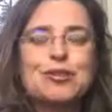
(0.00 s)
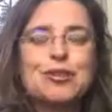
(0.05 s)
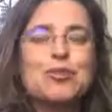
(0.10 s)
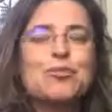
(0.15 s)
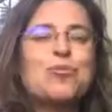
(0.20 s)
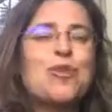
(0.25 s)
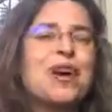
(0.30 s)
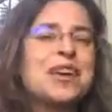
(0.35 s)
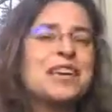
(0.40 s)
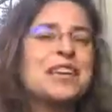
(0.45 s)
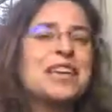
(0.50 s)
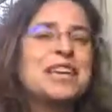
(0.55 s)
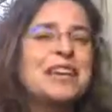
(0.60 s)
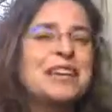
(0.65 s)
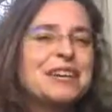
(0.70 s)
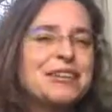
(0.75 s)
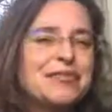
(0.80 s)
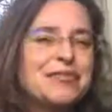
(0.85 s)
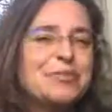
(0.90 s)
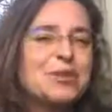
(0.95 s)
You want to
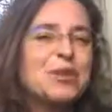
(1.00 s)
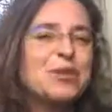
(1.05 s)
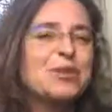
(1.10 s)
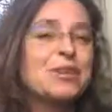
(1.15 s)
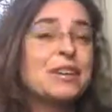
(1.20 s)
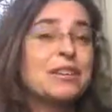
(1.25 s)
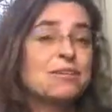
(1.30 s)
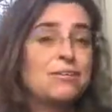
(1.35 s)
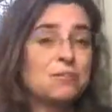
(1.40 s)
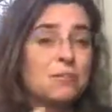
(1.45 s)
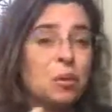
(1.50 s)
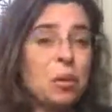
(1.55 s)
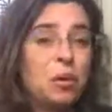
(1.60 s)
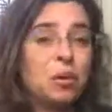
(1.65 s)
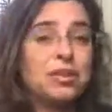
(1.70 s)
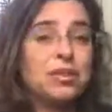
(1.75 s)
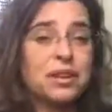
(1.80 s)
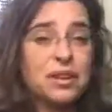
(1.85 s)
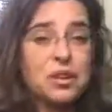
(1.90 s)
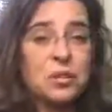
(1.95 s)
give, but you give
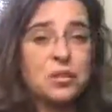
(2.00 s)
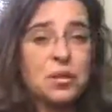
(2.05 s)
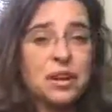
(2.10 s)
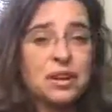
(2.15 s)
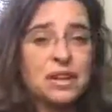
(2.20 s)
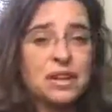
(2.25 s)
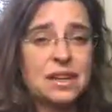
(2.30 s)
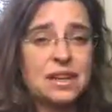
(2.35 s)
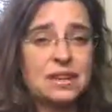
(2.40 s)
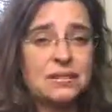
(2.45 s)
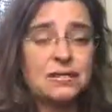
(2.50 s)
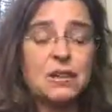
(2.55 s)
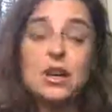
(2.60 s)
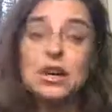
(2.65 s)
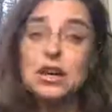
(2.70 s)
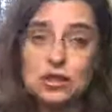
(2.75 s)
more than you want to give.